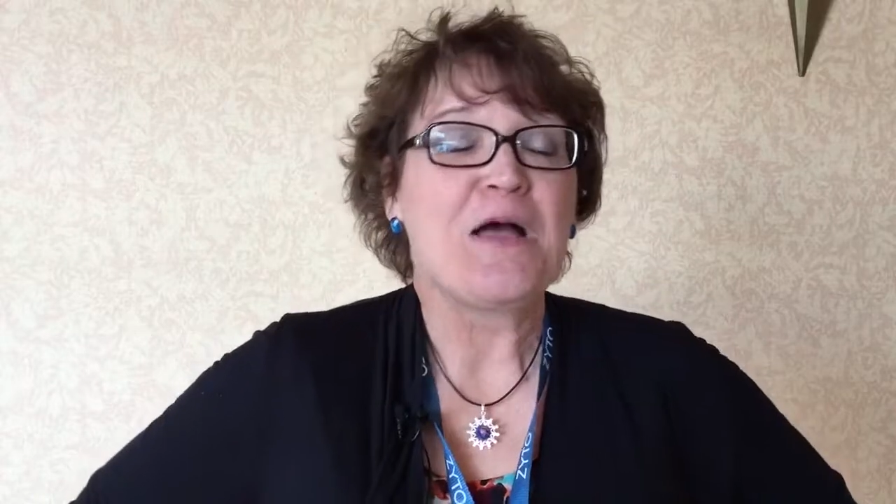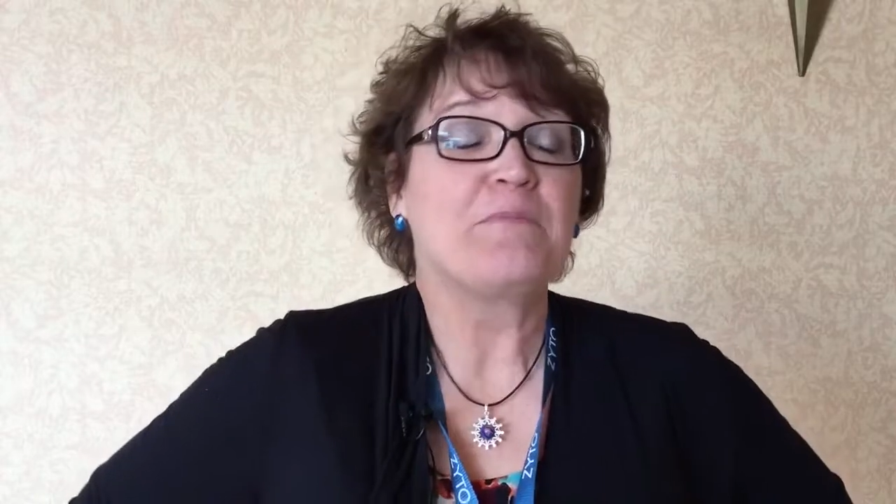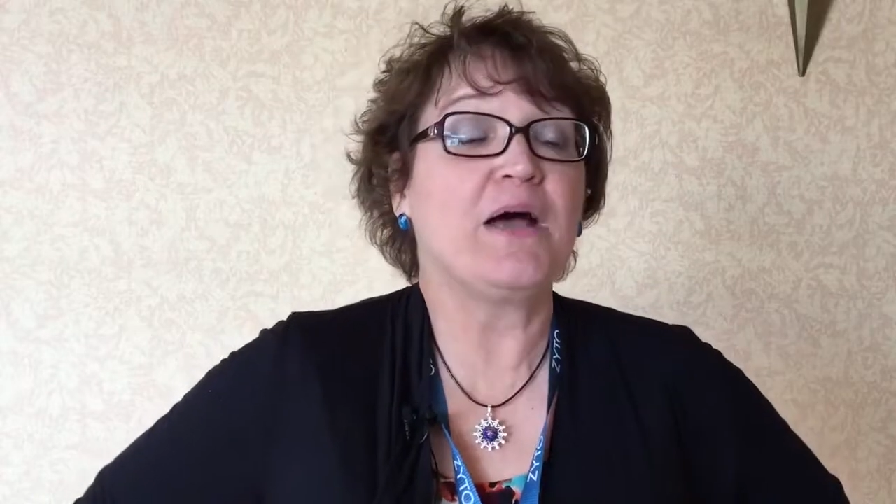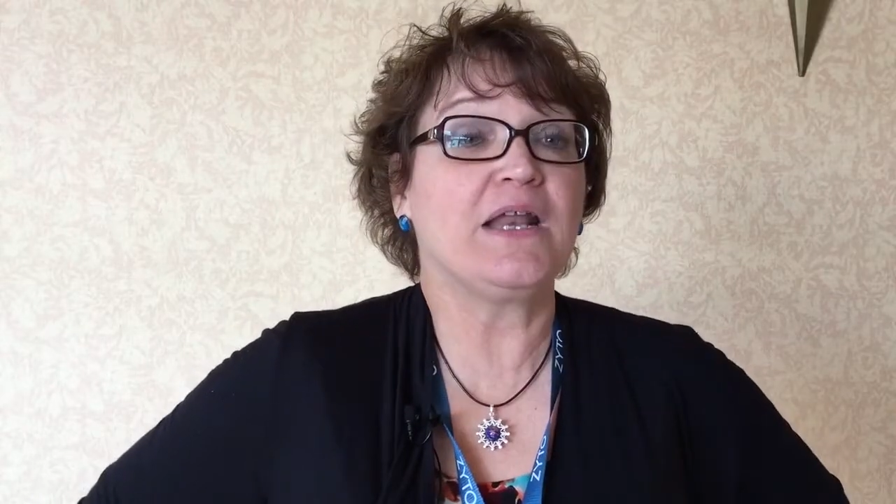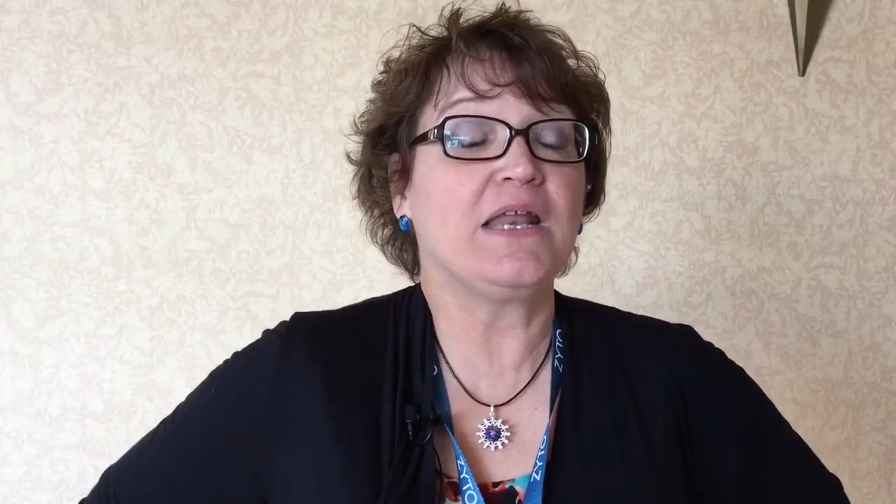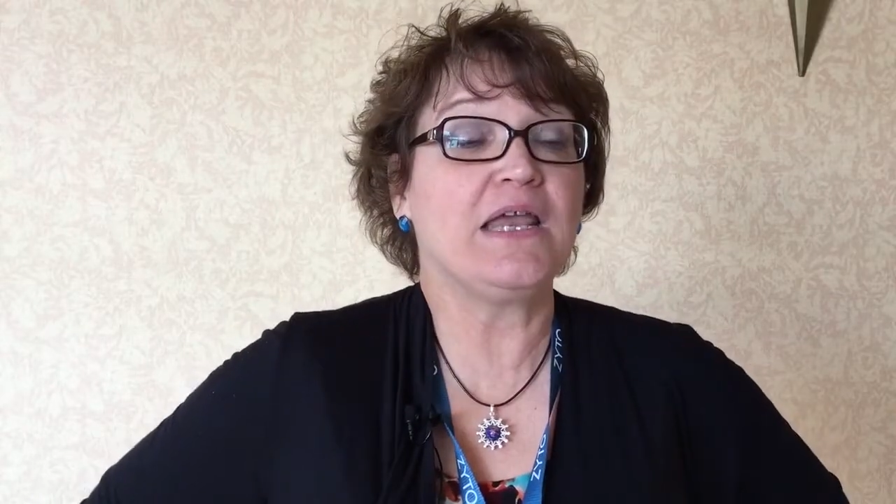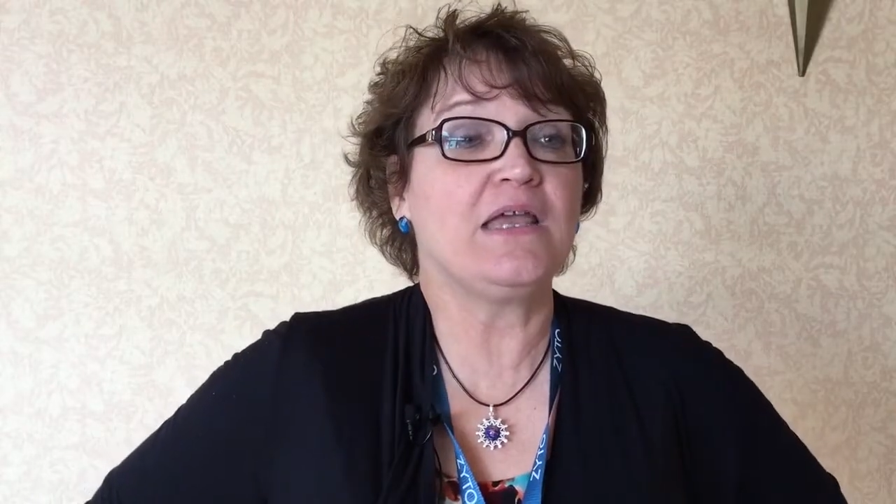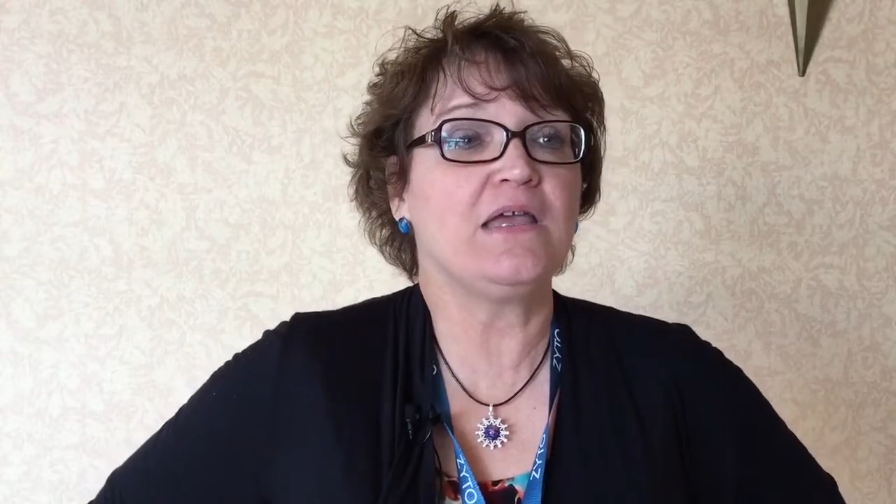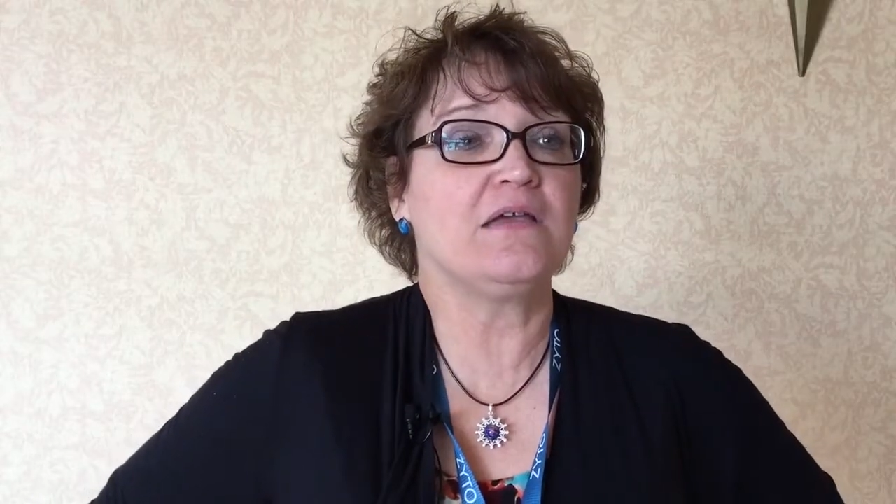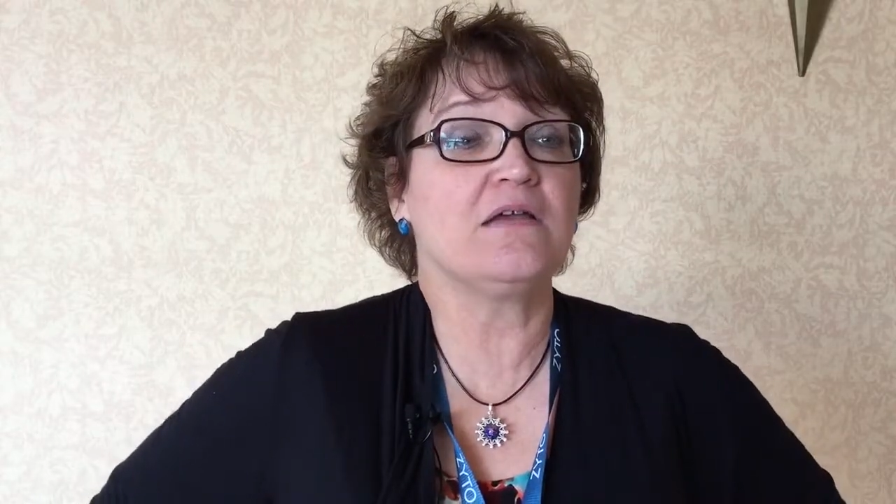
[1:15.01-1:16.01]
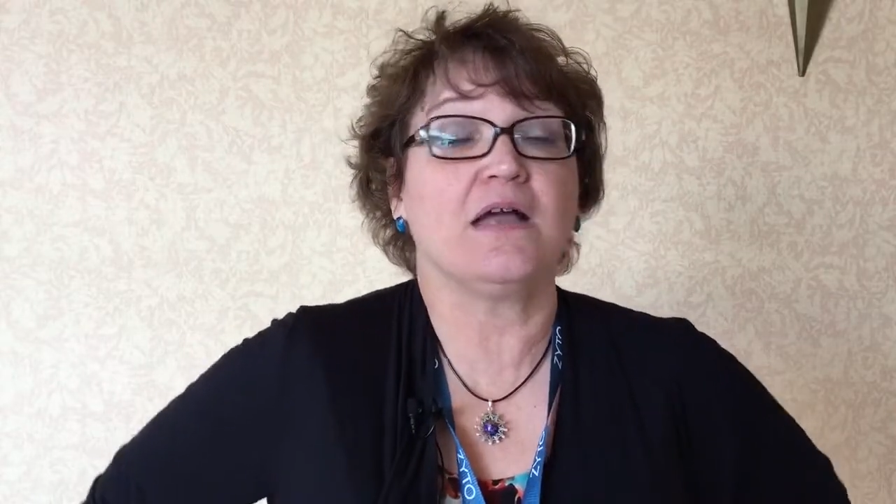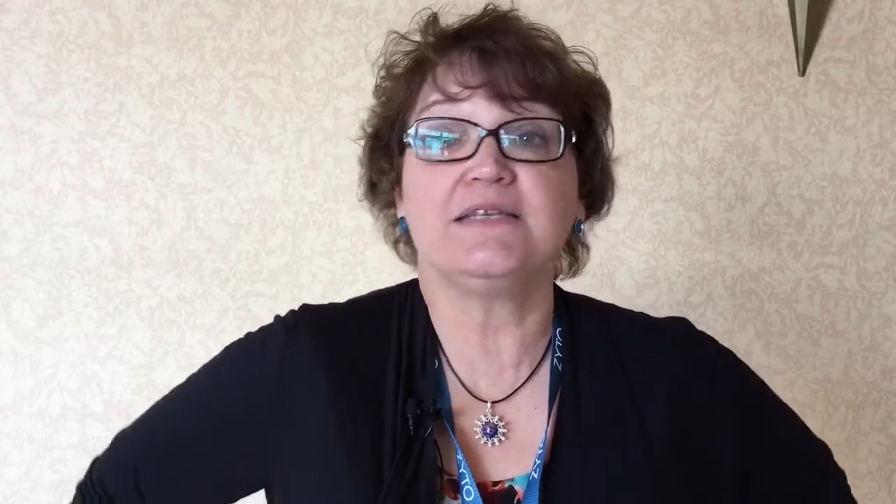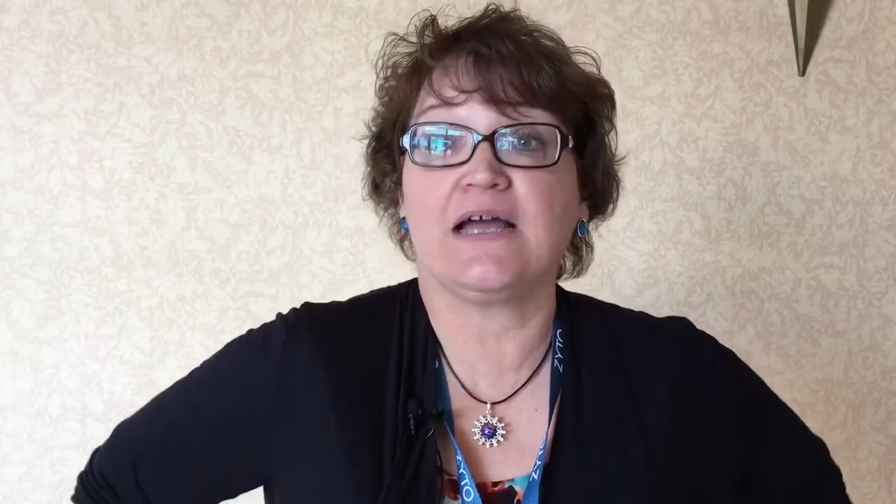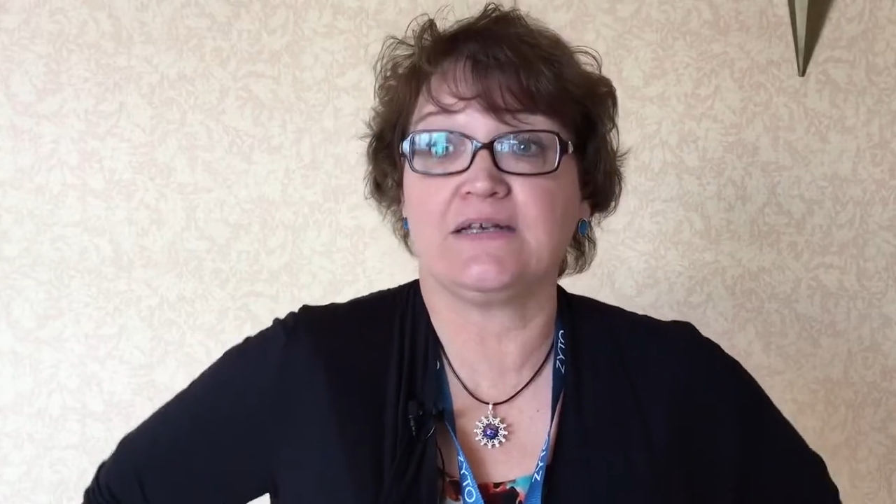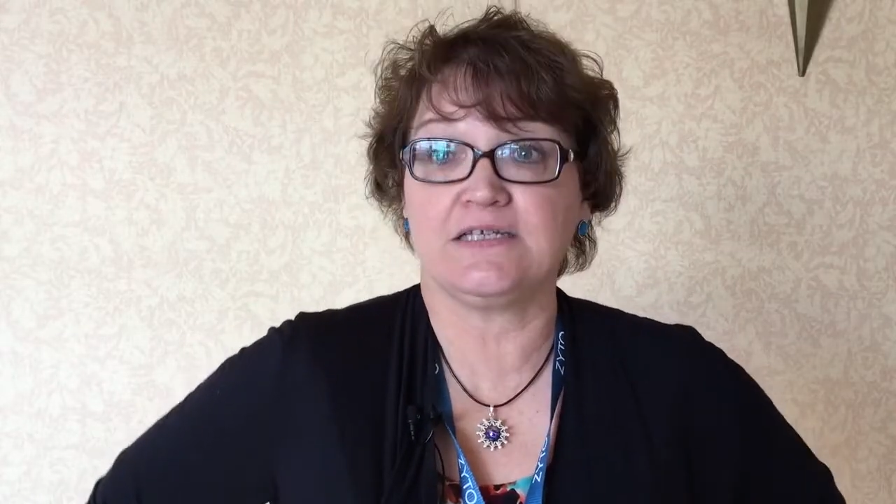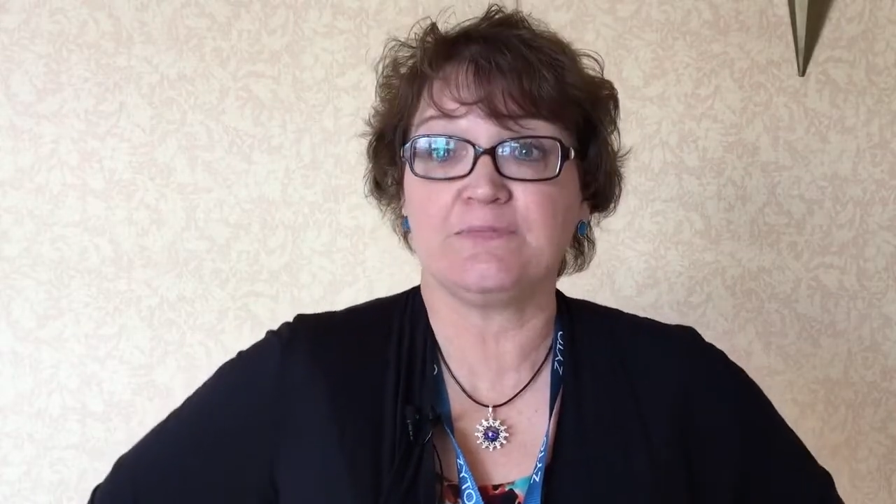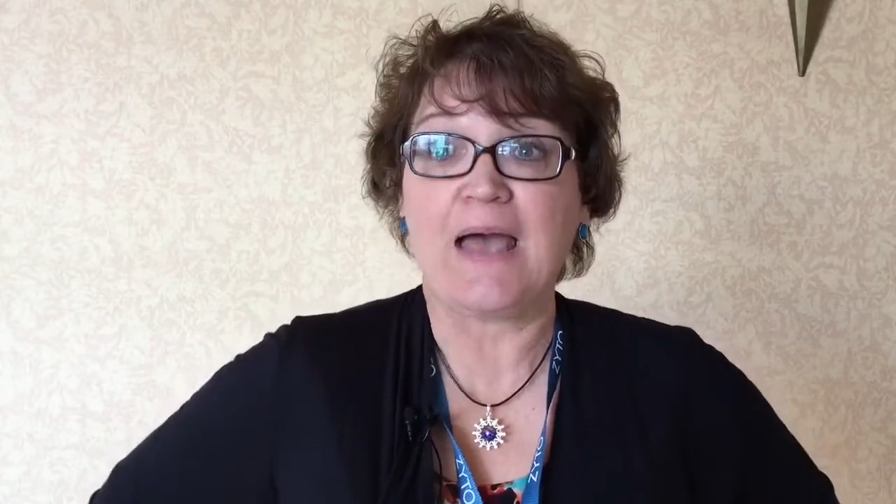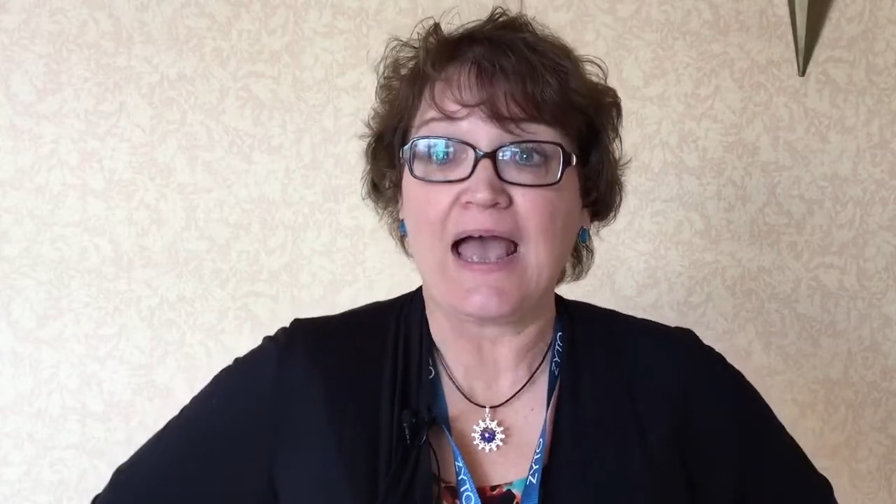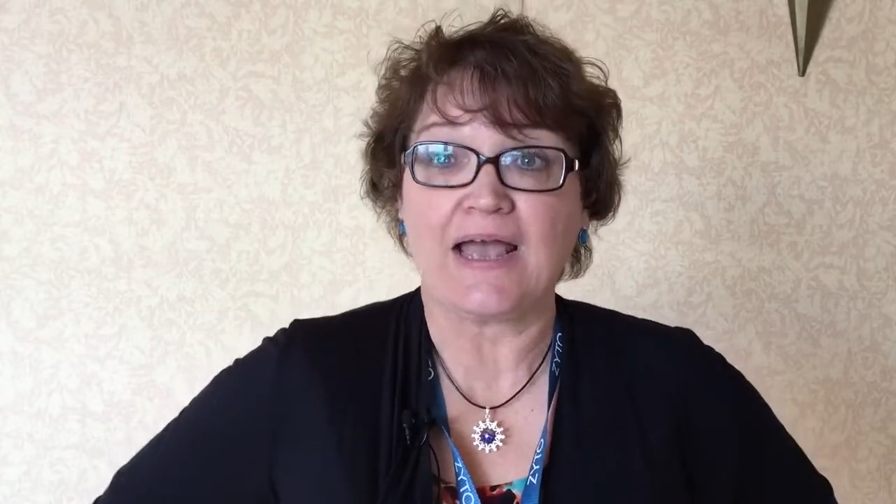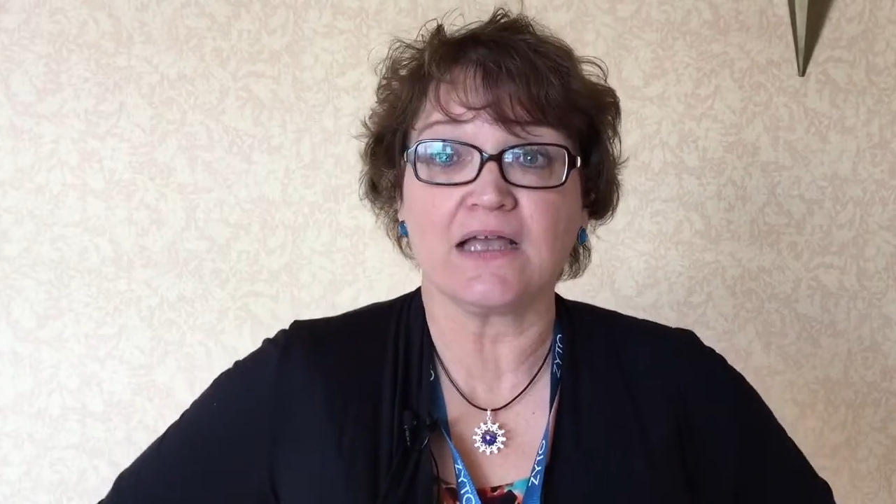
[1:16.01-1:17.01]
But he got down in his
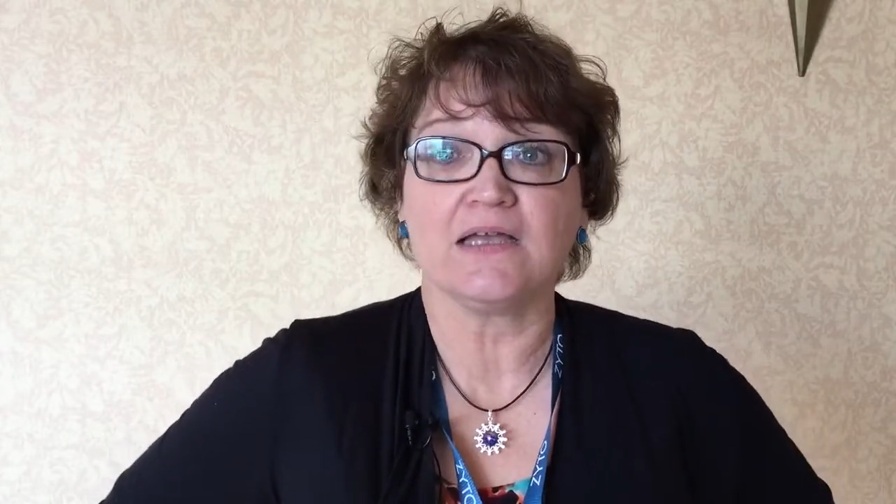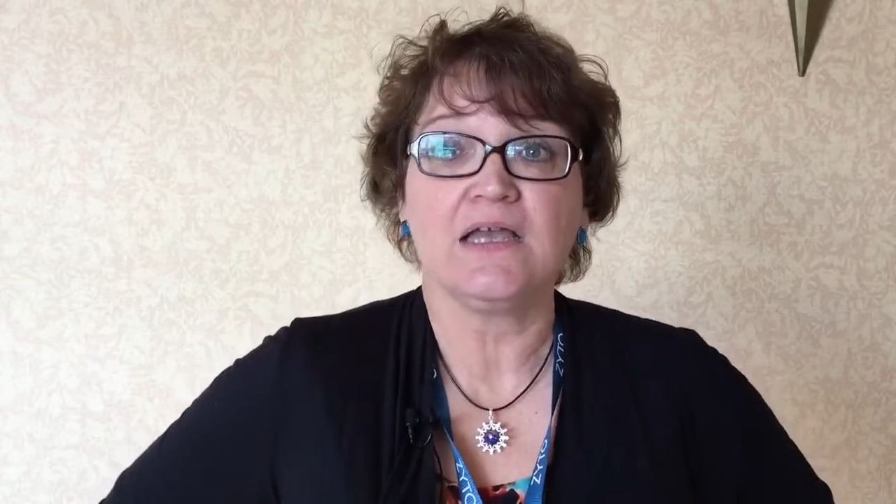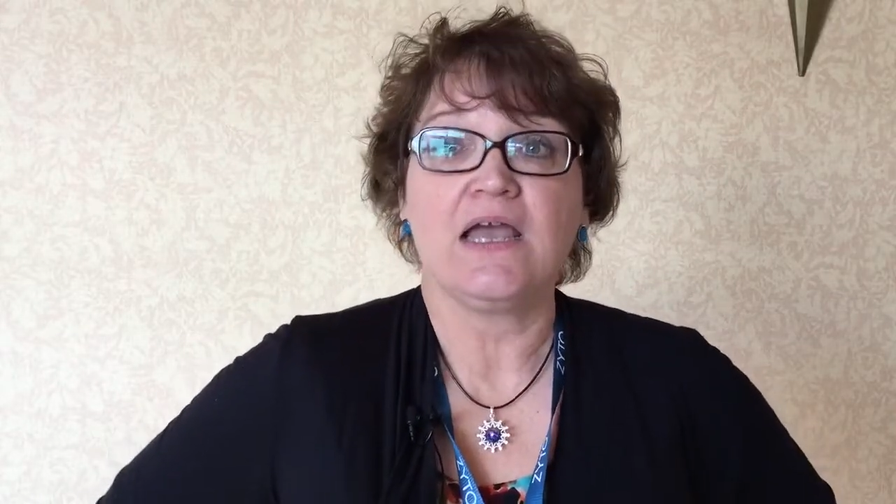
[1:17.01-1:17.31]
back,